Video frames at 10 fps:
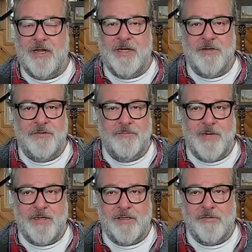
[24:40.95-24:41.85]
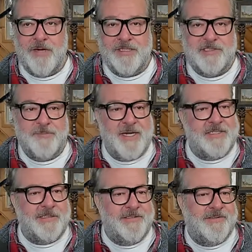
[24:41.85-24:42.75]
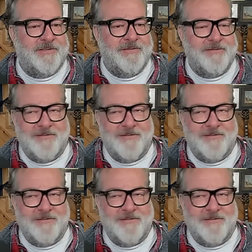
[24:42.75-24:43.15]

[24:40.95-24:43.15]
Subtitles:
I know you make great spices.